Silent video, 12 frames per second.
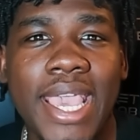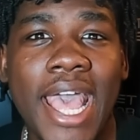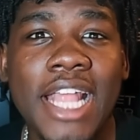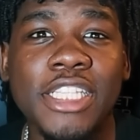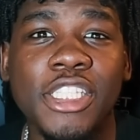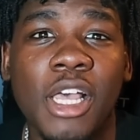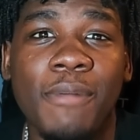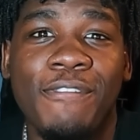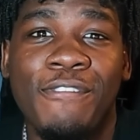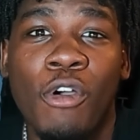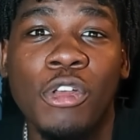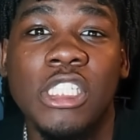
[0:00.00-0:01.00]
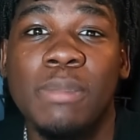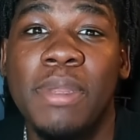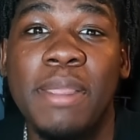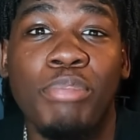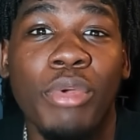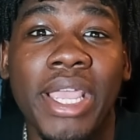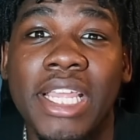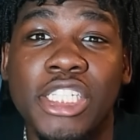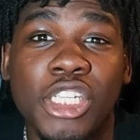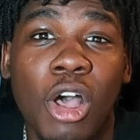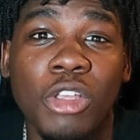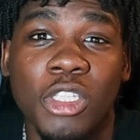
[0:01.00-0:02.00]
ends up forcibly bringing
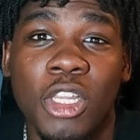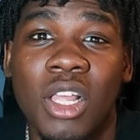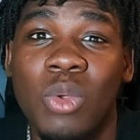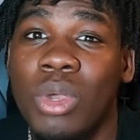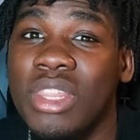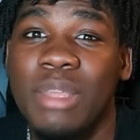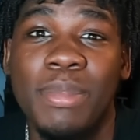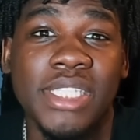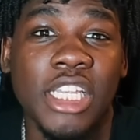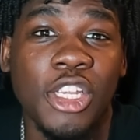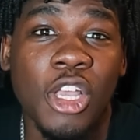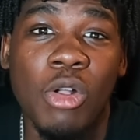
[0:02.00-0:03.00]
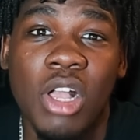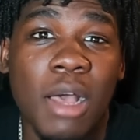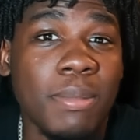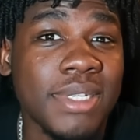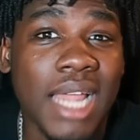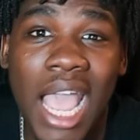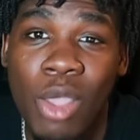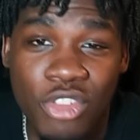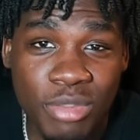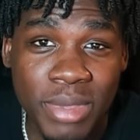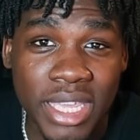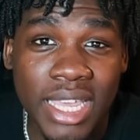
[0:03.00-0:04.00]
Charles along with him. He said, "Yo, come die
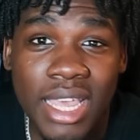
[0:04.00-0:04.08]
with me."